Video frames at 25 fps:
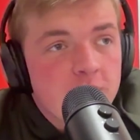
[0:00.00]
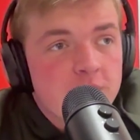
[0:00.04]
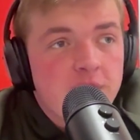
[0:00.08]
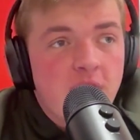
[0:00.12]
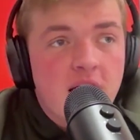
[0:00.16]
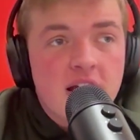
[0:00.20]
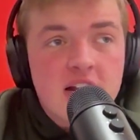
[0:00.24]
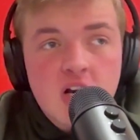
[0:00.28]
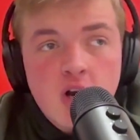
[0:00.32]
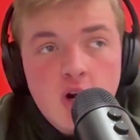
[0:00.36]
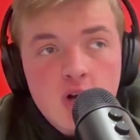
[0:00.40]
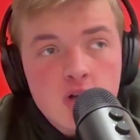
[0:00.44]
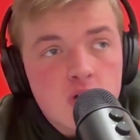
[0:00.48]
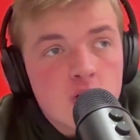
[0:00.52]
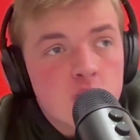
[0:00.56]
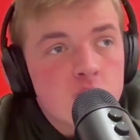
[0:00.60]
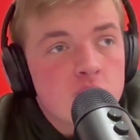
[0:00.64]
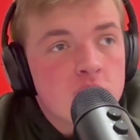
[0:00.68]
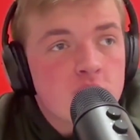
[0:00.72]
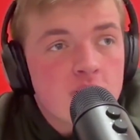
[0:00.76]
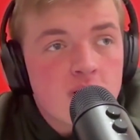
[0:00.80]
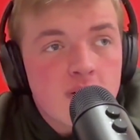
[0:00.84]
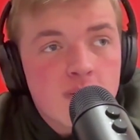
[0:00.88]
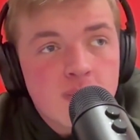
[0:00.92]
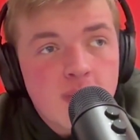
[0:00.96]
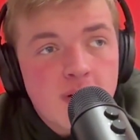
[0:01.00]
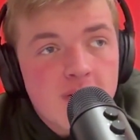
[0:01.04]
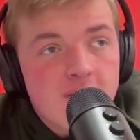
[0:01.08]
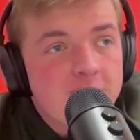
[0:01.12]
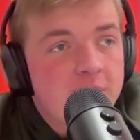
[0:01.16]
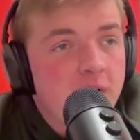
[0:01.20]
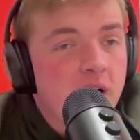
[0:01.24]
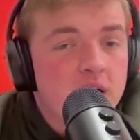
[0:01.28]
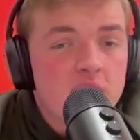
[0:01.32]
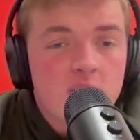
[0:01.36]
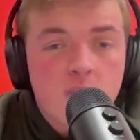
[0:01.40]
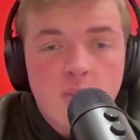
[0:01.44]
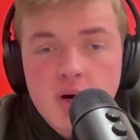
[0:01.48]
Find it on YouTube.
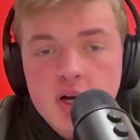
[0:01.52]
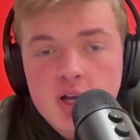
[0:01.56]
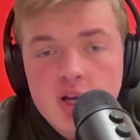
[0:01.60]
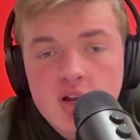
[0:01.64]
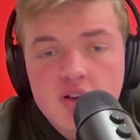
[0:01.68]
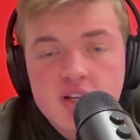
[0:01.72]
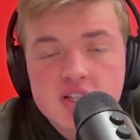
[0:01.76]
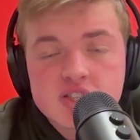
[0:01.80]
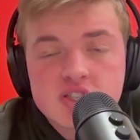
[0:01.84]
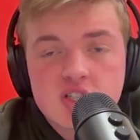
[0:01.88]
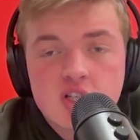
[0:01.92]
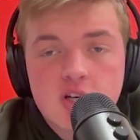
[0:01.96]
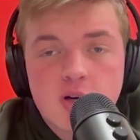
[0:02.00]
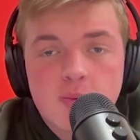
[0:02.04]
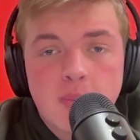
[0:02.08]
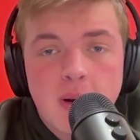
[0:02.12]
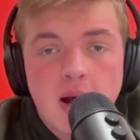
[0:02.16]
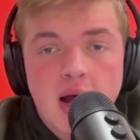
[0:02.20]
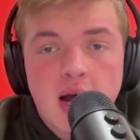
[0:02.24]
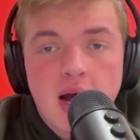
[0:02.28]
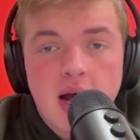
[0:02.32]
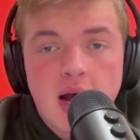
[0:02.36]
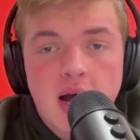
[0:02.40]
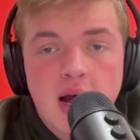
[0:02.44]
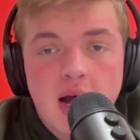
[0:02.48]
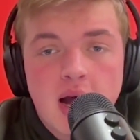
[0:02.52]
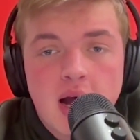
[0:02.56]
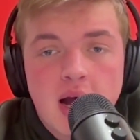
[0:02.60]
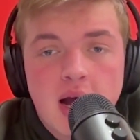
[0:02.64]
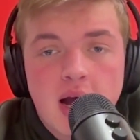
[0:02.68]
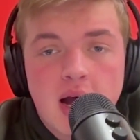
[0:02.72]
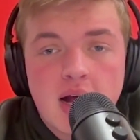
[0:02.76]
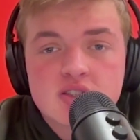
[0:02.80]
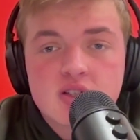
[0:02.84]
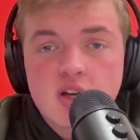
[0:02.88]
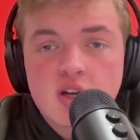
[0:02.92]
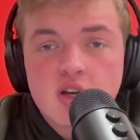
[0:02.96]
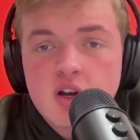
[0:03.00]
Find it where you listen to your
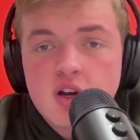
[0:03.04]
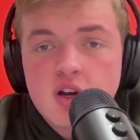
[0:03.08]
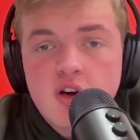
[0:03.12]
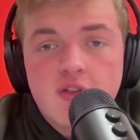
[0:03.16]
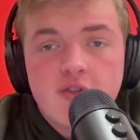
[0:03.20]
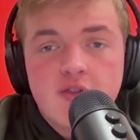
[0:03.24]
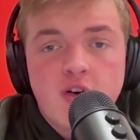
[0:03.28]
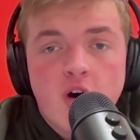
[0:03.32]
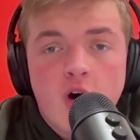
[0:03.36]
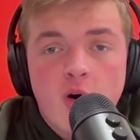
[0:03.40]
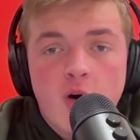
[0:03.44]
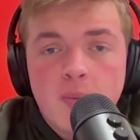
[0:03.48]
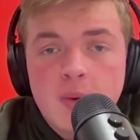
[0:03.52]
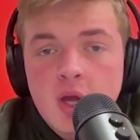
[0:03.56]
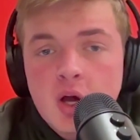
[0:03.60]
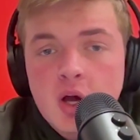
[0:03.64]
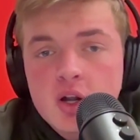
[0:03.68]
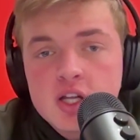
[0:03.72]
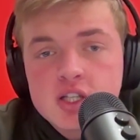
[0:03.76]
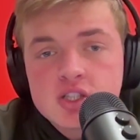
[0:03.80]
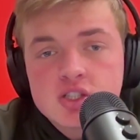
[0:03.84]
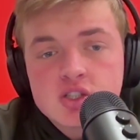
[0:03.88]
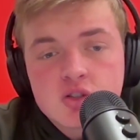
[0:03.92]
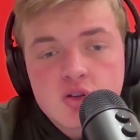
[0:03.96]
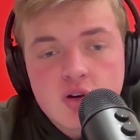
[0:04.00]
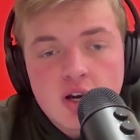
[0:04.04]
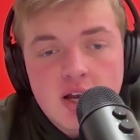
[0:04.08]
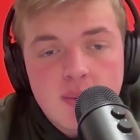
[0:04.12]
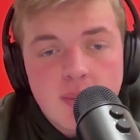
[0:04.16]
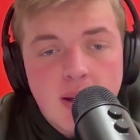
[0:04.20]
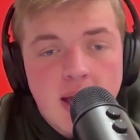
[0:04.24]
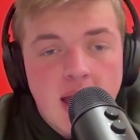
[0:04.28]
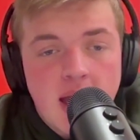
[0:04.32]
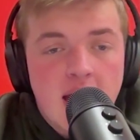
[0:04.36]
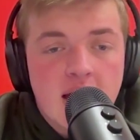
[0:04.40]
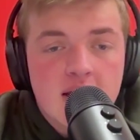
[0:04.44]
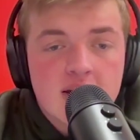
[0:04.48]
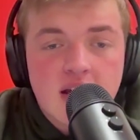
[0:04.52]
podcasts. Follow me on Instagram
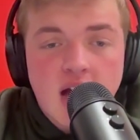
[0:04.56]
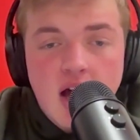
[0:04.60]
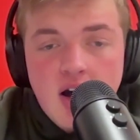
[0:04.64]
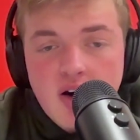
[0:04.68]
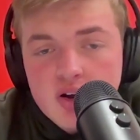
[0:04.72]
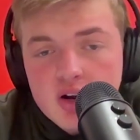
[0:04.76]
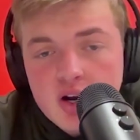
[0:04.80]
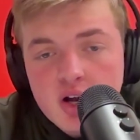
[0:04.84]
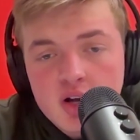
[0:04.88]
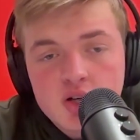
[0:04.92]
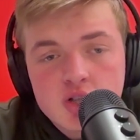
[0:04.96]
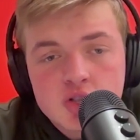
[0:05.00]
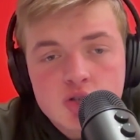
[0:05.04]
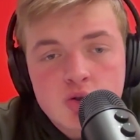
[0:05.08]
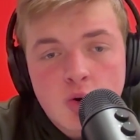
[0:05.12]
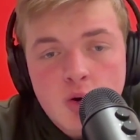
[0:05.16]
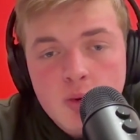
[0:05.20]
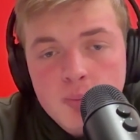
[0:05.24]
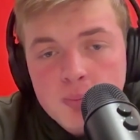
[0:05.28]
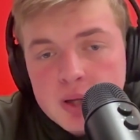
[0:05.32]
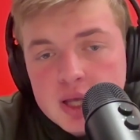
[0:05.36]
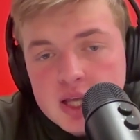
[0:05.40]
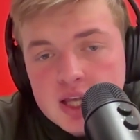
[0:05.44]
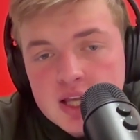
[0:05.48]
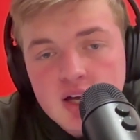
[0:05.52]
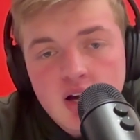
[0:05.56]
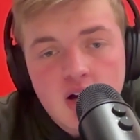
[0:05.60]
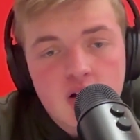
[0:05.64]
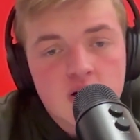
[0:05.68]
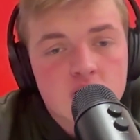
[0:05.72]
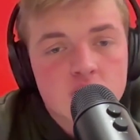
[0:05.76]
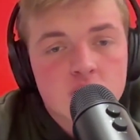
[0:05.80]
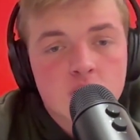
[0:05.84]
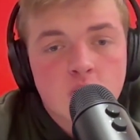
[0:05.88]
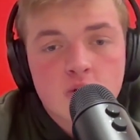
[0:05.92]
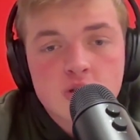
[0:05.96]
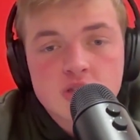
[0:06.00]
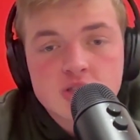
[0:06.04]
at
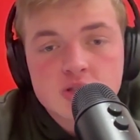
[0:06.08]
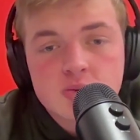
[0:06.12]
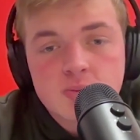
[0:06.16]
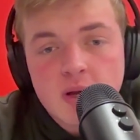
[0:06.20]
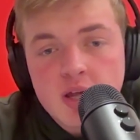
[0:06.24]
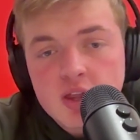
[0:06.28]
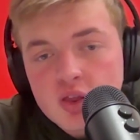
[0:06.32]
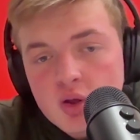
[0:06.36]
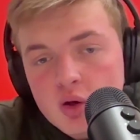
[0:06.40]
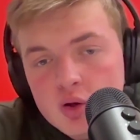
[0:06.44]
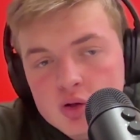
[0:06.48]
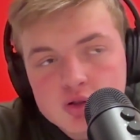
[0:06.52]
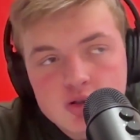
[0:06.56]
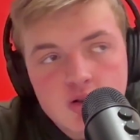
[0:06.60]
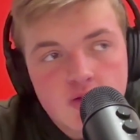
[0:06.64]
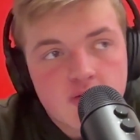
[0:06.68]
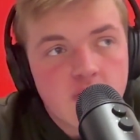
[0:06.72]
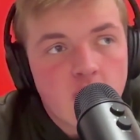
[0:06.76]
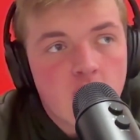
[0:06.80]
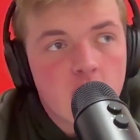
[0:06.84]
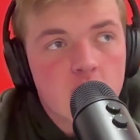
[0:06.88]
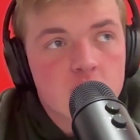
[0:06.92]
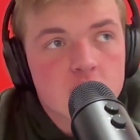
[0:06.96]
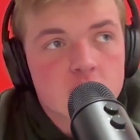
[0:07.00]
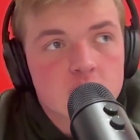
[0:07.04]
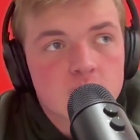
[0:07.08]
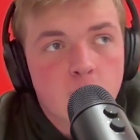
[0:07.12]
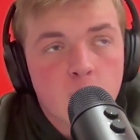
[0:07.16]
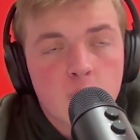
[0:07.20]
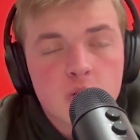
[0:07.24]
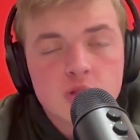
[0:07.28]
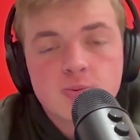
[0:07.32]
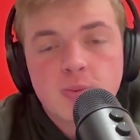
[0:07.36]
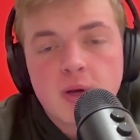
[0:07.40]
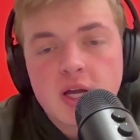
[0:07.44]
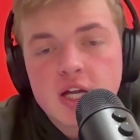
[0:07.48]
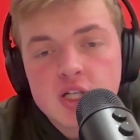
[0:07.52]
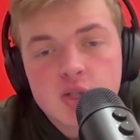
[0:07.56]
Collin_P_Smith. Also follow the
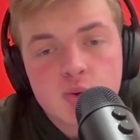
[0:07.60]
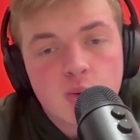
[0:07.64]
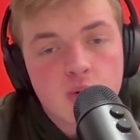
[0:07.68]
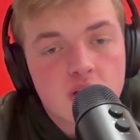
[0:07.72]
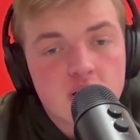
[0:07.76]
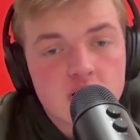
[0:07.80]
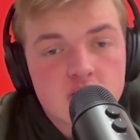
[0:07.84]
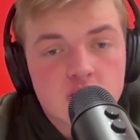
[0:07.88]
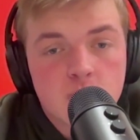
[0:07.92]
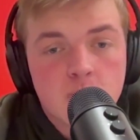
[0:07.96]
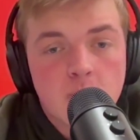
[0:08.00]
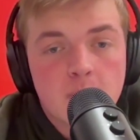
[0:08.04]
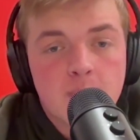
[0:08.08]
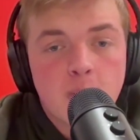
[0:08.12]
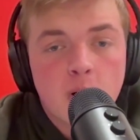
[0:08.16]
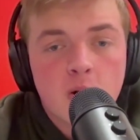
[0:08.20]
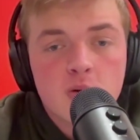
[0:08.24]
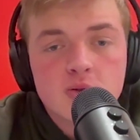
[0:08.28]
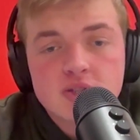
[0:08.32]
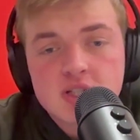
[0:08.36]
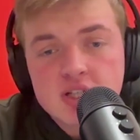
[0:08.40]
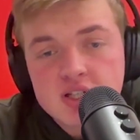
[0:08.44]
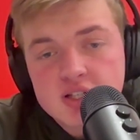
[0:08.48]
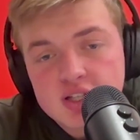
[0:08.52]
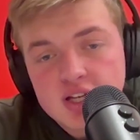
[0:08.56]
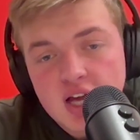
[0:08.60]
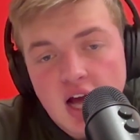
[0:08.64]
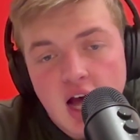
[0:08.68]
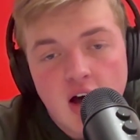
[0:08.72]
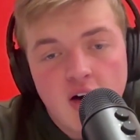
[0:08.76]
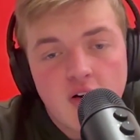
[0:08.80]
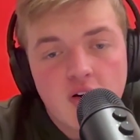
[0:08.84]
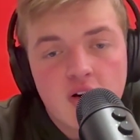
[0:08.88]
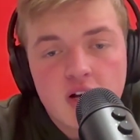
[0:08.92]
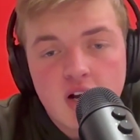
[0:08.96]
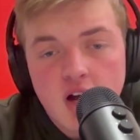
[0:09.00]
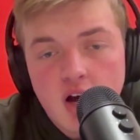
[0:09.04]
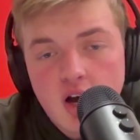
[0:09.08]
sports page where this will be posted.
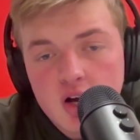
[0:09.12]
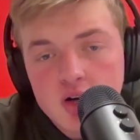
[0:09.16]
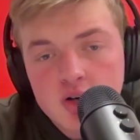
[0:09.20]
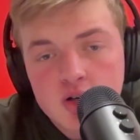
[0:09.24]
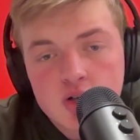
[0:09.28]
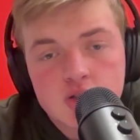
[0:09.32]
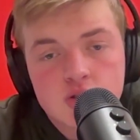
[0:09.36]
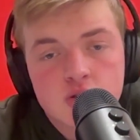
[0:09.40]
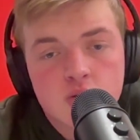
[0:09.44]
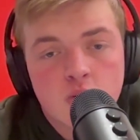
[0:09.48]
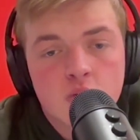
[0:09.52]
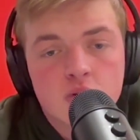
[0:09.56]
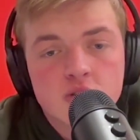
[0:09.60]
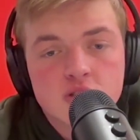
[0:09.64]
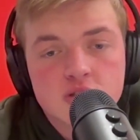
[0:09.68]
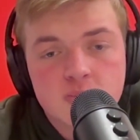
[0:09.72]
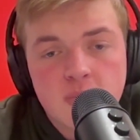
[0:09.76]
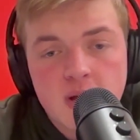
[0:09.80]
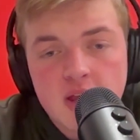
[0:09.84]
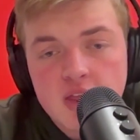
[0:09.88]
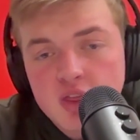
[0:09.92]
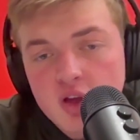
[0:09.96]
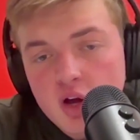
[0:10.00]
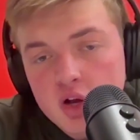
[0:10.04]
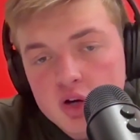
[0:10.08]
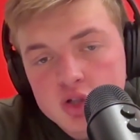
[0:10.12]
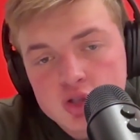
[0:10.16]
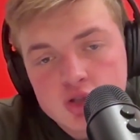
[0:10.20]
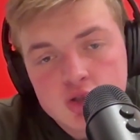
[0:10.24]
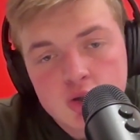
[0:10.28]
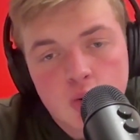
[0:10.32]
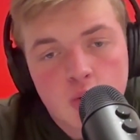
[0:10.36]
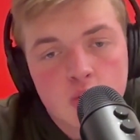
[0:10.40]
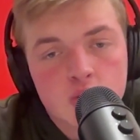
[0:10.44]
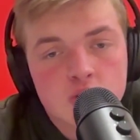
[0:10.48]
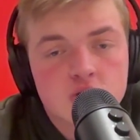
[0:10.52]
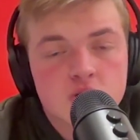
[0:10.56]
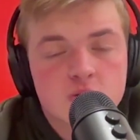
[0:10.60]

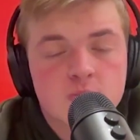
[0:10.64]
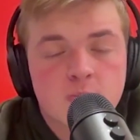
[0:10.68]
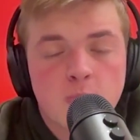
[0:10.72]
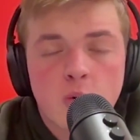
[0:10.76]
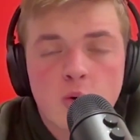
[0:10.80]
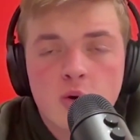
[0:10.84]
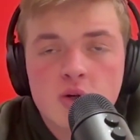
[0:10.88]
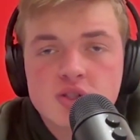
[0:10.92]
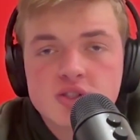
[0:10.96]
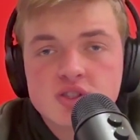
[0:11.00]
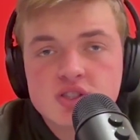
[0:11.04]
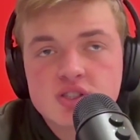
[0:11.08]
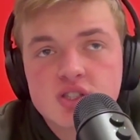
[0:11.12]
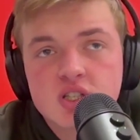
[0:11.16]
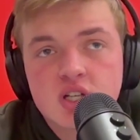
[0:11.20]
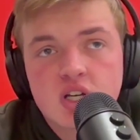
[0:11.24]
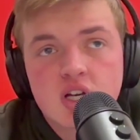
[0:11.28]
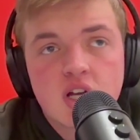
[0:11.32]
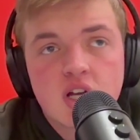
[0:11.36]
Collin_Smith_sports.